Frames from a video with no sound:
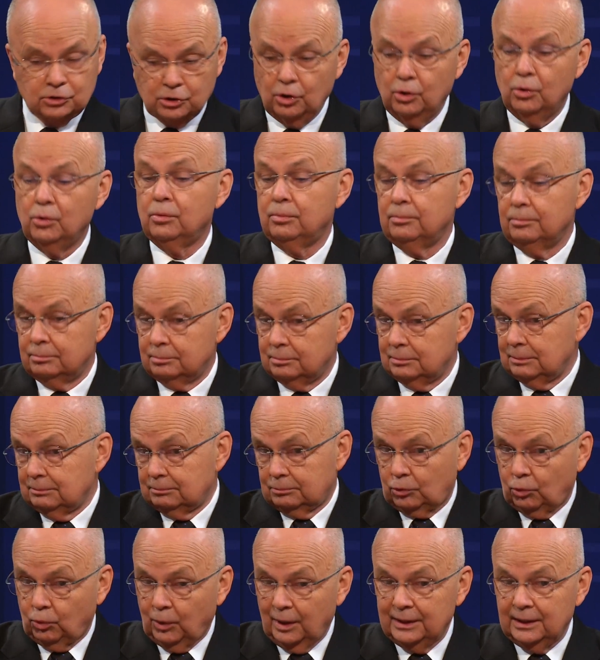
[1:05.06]
So
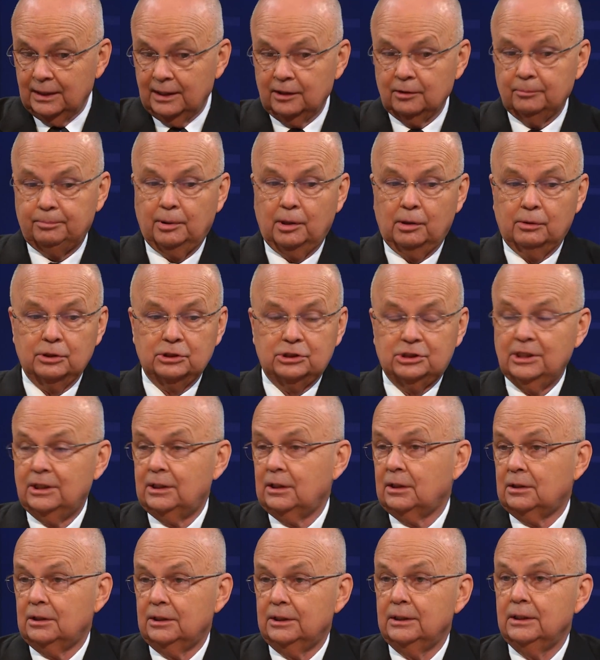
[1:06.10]
quite
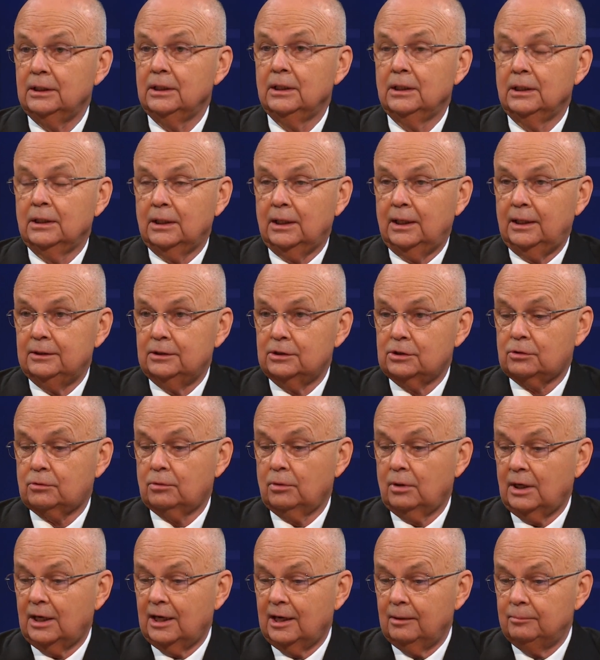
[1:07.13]
unapologetically, I
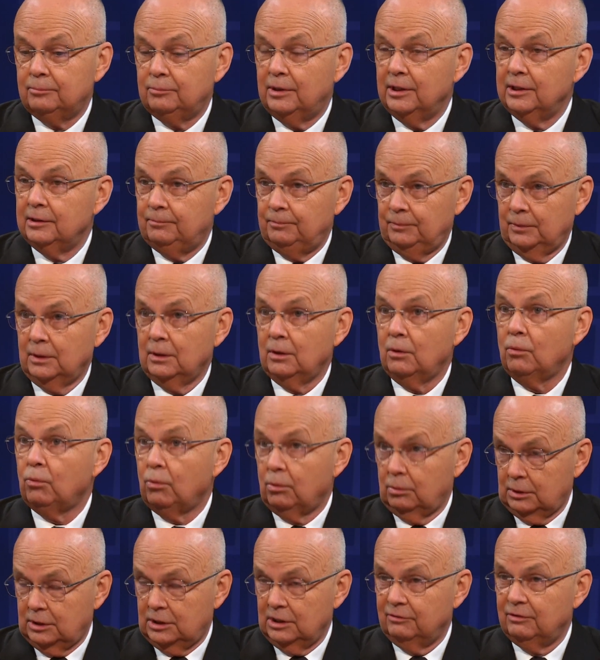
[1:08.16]
described that
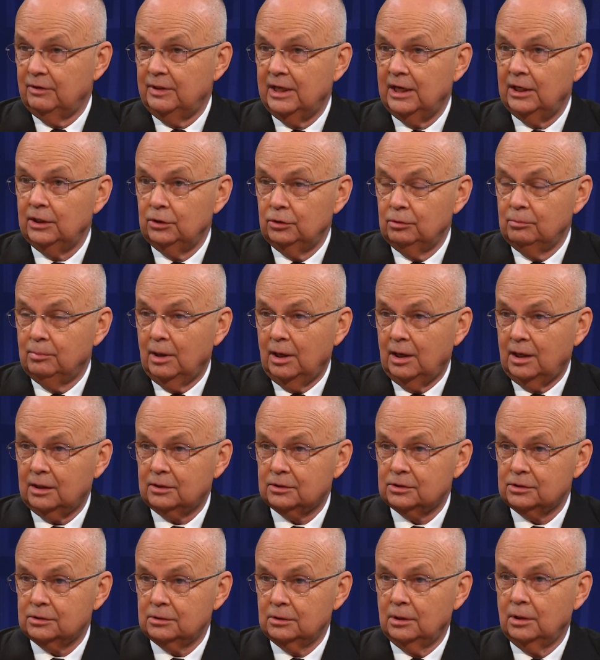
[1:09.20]
given that new
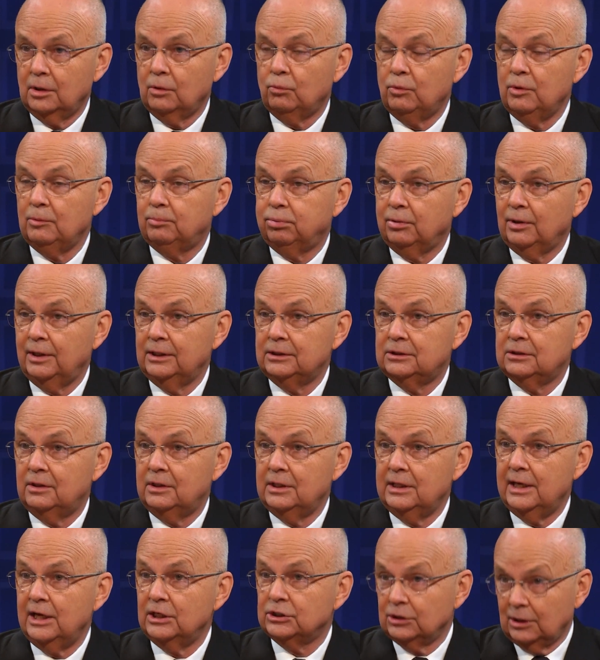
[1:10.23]
box, we played
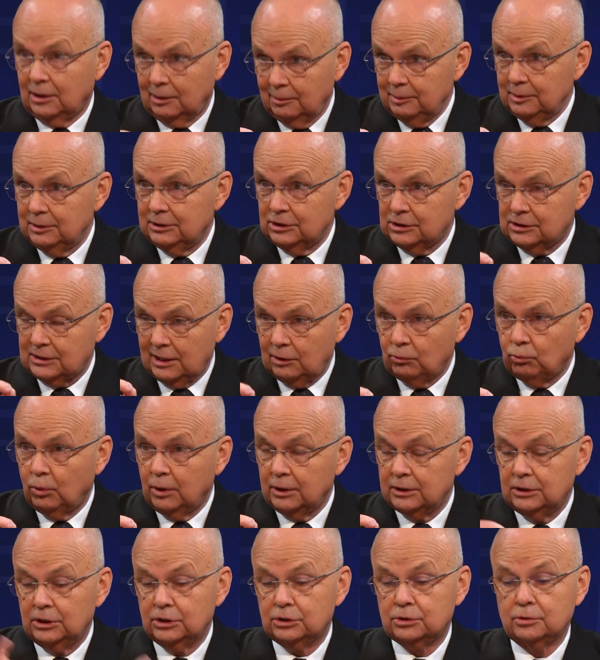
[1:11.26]
to the edge. And let me just add
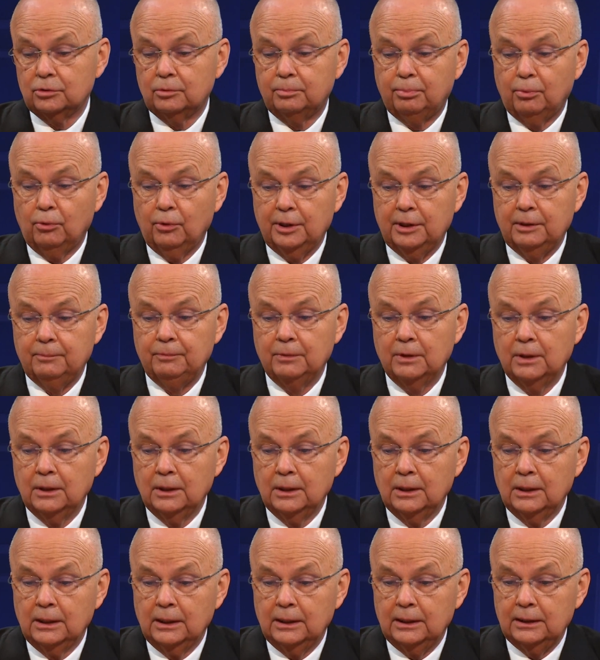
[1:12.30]
one additional point.
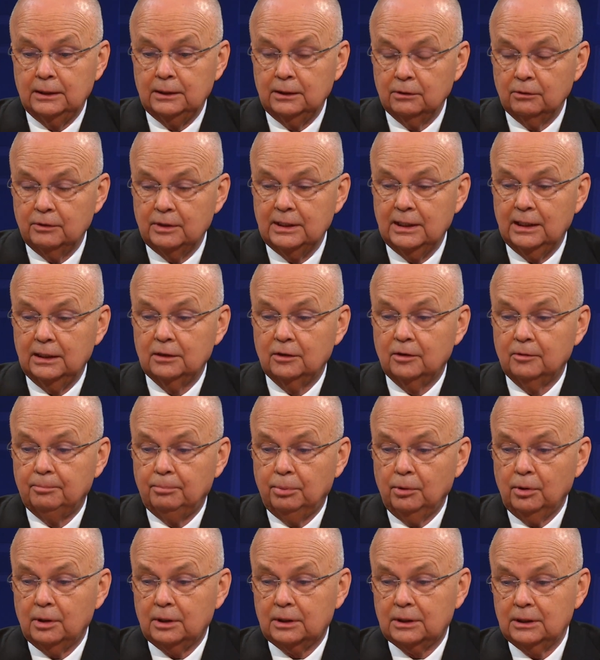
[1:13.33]
And near the end of
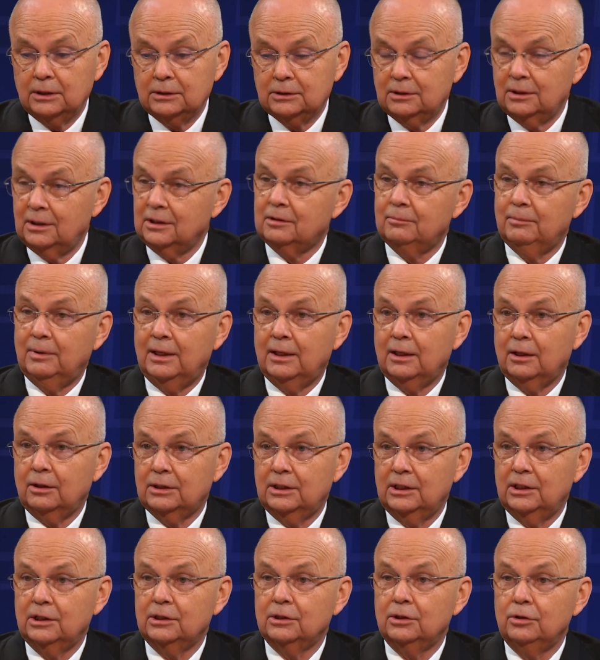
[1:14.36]
the book, I talk about
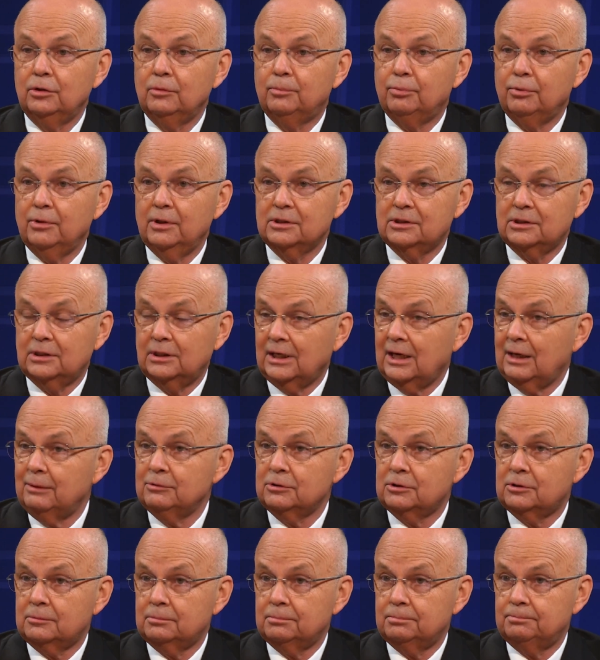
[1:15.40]
our getting a new president.
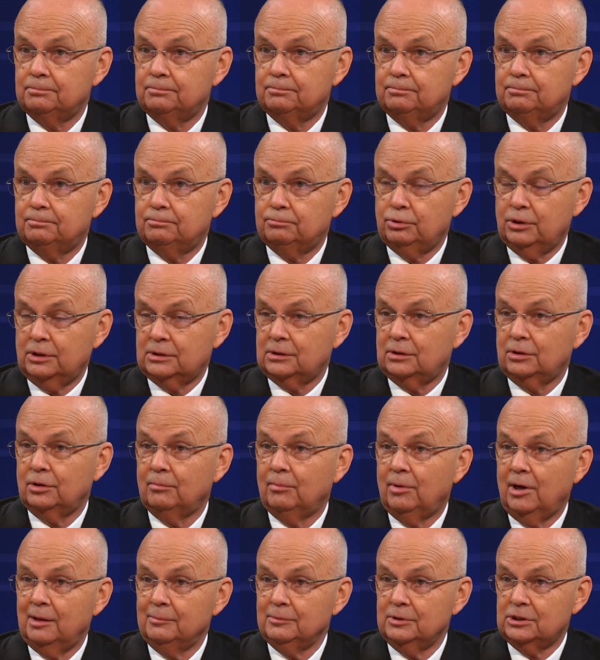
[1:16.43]
I was
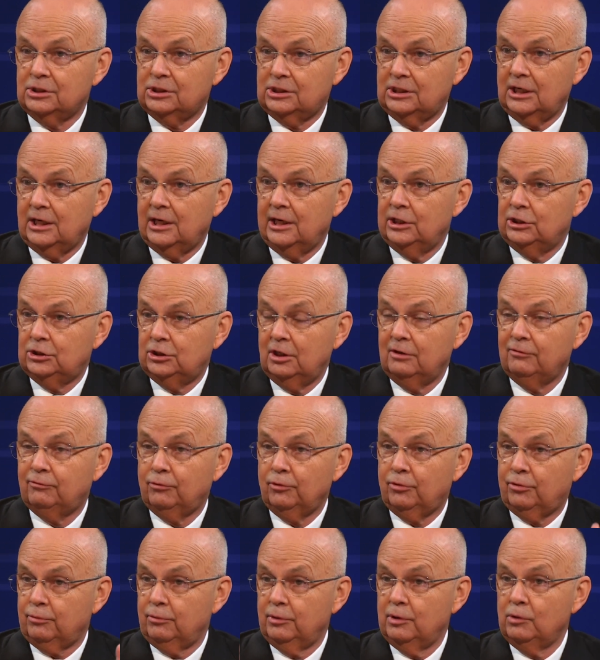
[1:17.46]
President Obama's C I A
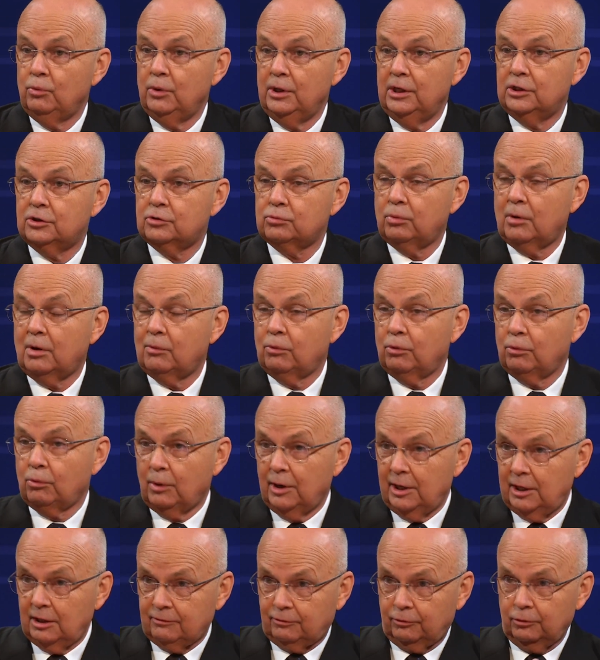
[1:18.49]
chief for three weeks while we're
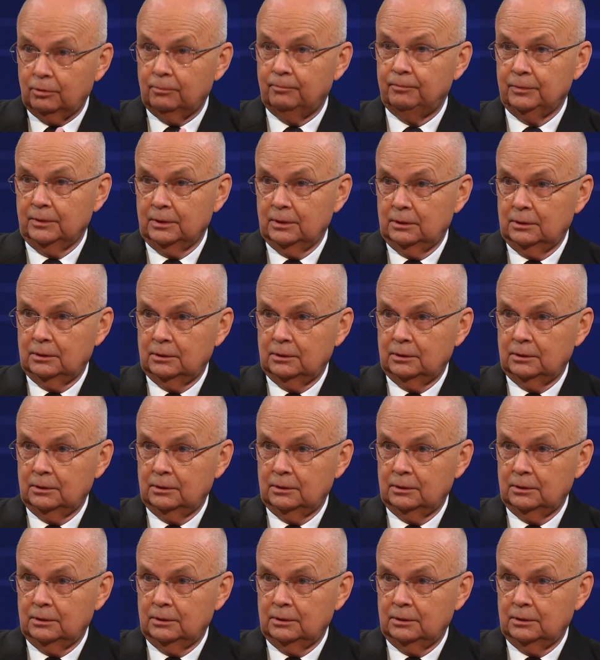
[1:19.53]
waiting for